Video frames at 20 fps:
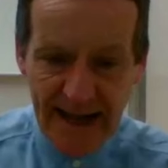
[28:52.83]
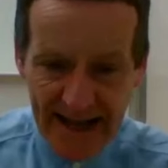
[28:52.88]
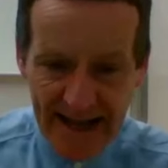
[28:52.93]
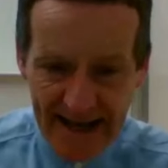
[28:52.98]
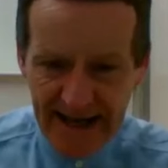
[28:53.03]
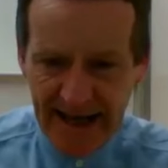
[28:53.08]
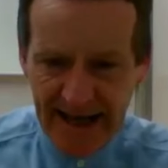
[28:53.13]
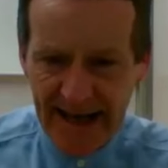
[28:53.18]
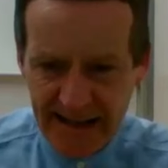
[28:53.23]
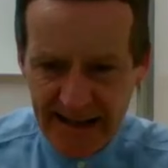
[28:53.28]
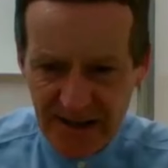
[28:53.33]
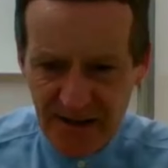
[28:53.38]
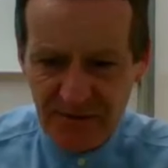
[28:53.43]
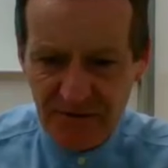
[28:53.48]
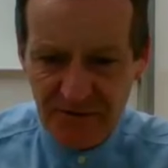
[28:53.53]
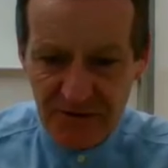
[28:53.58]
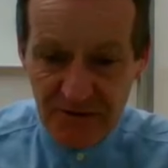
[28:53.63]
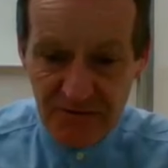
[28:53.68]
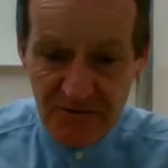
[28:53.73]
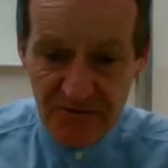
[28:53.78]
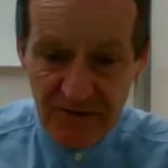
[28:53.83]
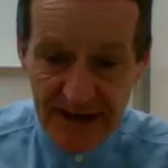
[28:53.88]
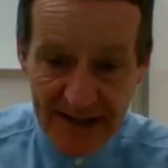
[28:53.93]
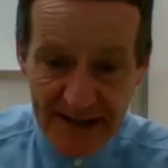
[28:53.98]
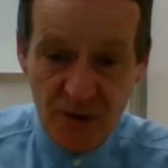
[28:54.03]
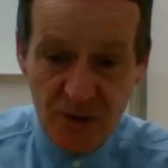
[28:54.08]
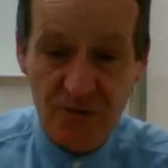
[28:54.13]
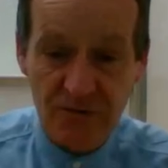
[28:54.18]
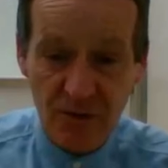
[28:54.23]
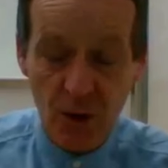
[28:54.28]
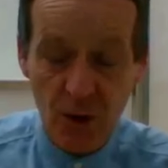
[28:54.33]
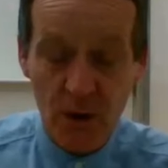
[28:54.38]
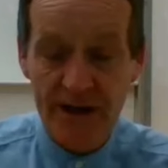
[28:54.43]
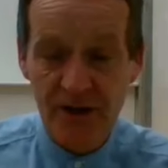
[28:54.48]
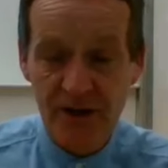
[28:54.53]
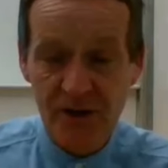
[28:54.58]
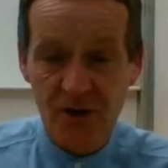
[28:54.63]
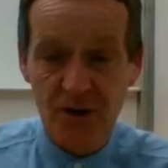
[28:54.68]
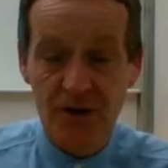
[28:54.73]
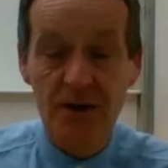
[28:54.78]
interrogative and vital
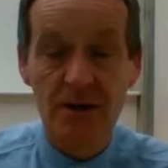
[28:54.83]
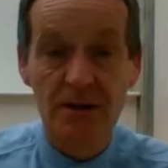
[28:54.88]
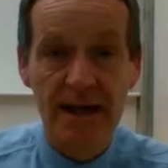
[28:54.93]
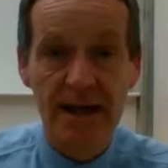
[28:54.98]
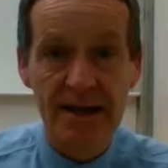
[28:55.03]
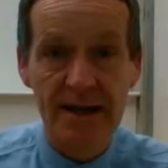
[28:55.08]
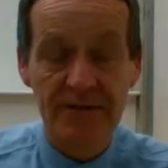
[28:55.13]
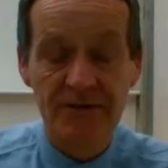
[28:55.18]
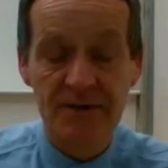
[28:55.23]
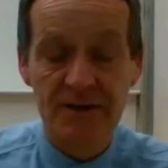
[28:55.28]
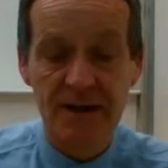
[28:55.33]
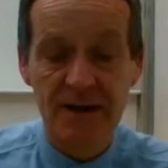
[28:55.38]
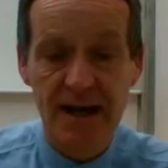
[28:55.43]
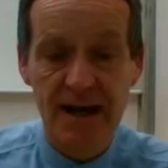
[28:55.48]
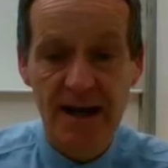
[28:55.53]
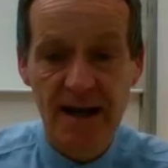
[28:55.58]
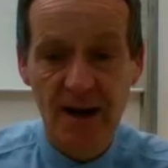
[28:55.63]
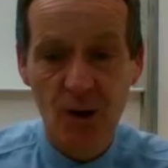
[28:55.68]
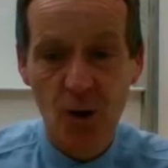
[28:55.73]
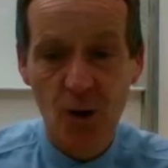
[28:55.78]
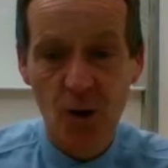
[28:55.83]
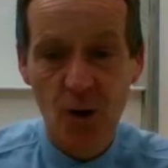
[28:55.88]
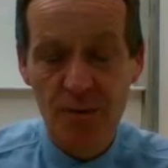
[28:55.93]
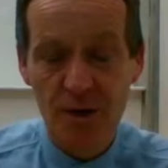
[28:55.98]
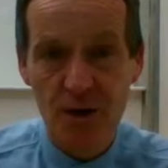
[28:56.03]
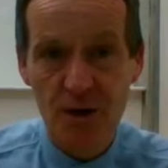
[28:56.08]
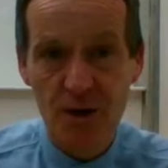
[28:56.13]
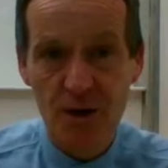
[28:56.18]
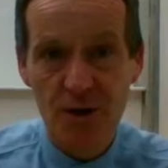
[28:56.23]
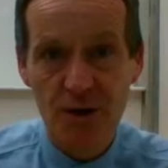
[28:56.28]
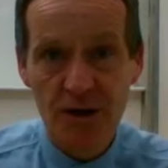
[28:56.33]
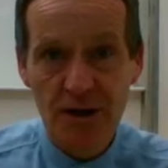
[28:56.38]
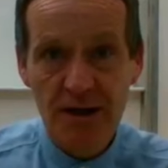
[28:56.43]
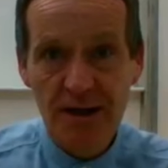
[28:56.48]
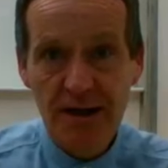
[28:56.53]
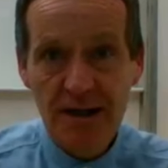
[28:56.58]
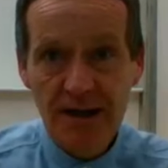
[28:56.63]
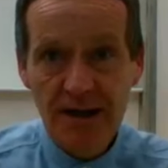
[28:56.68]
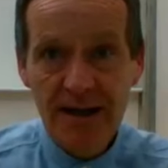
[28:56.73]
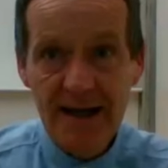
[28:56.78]
voice on the left. I hope you
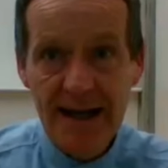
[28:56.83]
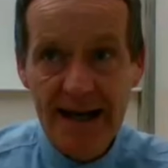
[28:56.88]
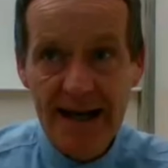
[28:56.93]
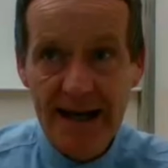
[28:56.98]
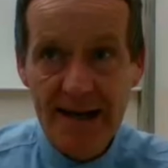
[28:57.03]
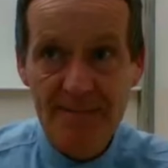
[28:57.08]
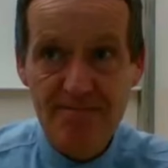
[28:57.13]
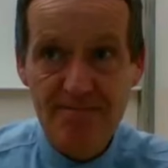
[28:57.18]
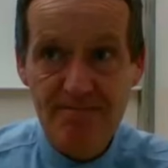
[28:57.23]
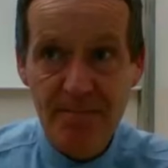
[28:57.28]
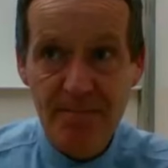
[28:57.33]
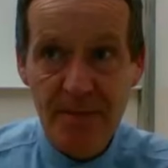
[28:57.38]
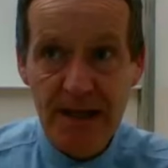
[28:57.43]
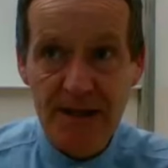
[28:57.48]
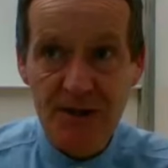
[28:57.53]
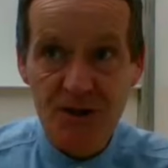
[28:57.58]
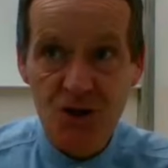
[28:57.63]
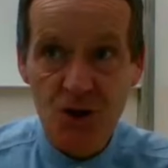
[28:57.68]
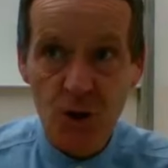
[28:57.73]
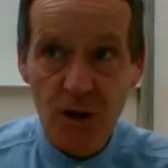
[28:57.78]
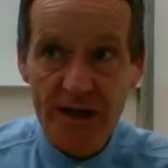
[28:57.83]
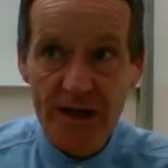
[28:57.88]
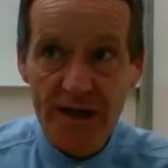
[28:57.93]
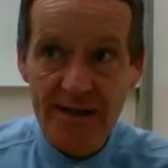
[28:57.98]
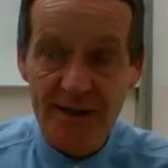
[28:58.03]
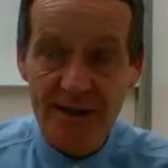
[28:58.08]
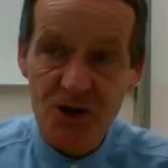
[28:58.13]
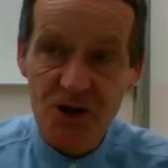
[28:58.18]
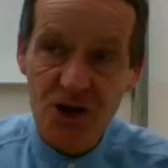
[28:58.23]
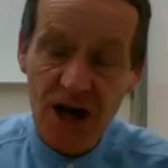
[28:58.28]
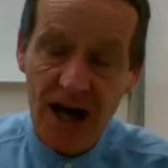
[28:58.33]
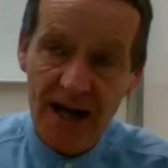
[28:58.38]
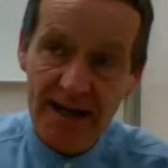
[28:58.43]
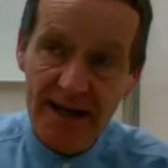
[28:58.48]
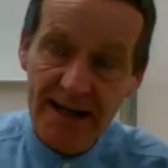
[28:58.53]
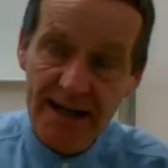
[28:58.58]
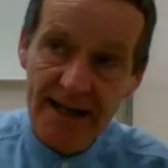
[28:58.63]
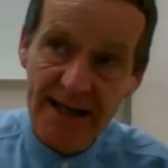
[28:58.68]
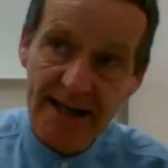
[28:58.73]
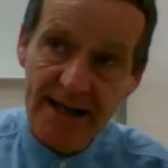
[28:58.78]
enjoyed his
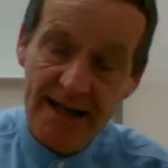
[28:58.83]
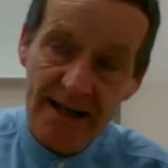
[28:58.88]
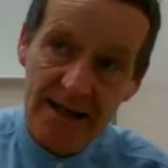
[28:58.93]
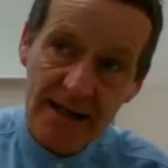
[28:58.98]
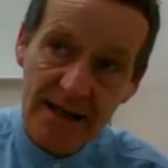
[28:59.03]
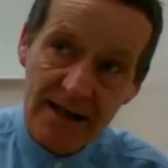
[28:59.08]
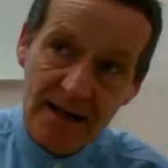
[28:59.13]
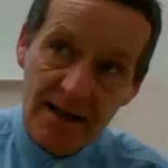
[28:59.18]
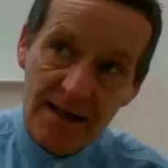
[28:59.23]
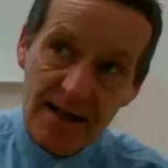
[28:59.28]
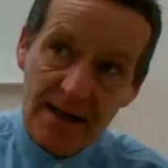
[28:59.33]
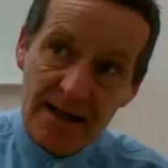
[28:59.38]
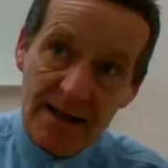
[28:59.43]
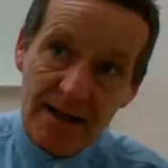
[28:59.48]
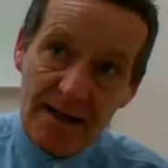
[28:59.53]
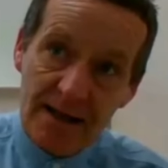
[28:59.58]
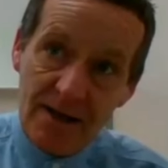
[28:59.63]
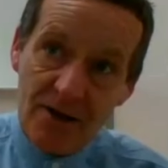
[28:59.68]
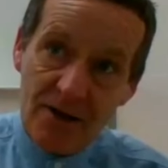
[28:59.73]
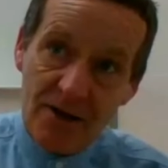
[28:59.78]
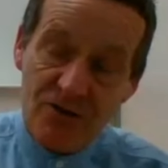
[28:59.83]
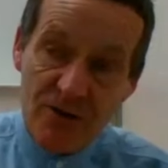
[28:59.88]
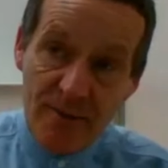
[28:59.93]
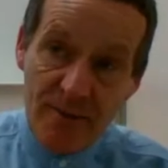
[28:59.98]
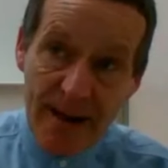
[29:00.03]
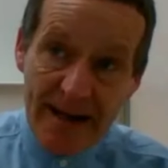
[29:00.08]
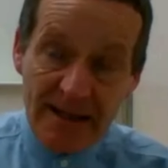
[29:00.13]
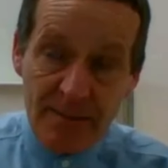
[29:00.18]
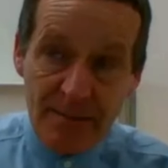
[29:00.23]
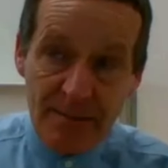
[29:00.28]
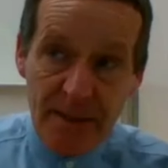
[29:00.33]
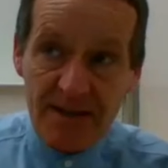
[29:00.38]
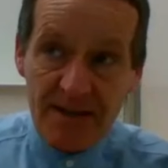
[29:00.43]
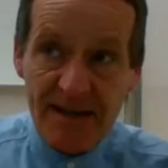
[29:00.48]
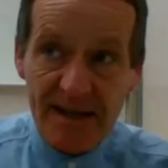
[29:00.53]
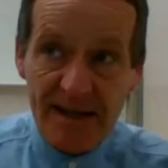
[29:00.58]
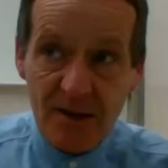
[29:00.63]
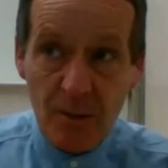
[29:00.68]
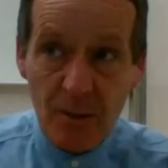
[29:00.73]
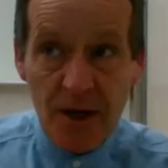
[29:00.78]
chat. He reminded me
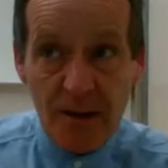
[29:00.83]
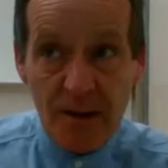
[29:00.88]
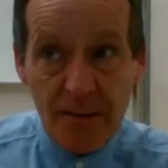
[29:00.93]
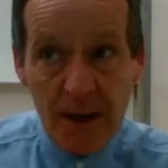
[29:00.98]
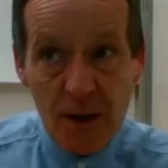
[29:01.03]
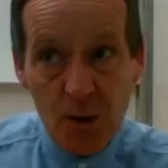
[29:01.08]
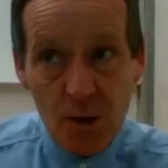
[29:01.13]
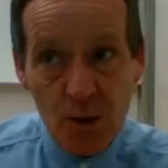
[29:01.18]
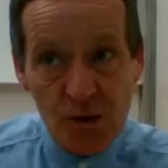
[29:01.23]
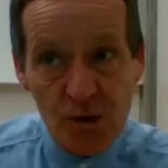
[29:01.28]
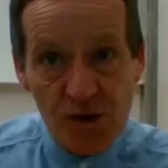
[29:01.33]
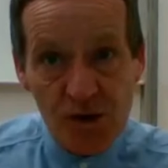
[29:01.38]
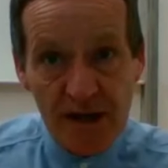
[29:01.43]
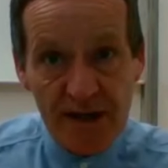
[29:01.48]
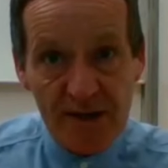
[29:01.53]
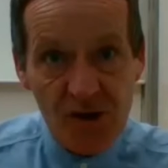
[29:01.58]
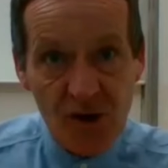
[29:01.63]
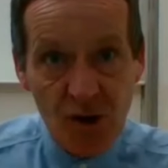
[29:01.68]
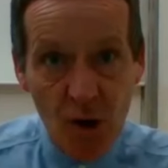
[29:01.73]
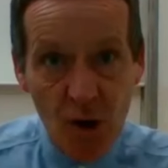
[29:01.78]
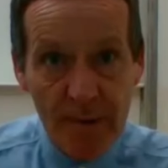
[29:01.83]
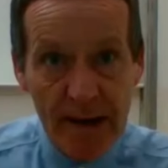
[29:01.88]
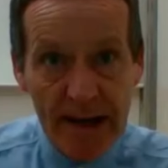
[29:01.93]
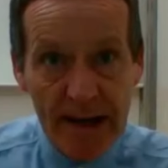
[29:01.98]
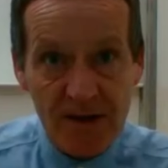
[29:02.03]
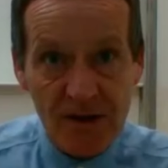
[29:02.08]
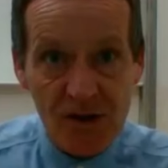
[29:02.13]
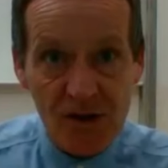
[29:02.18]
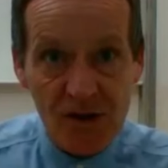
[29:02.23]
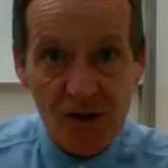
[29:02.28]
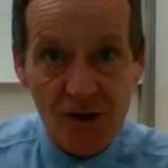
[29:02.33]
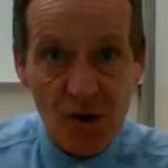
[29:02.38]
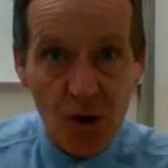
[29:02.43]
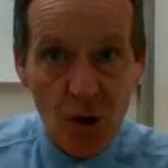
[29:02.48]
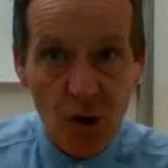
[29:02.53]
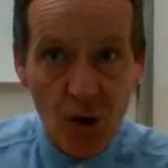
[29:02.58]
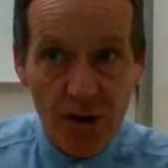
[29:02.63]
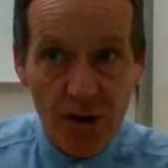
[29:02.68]
of C.W. Mills' comments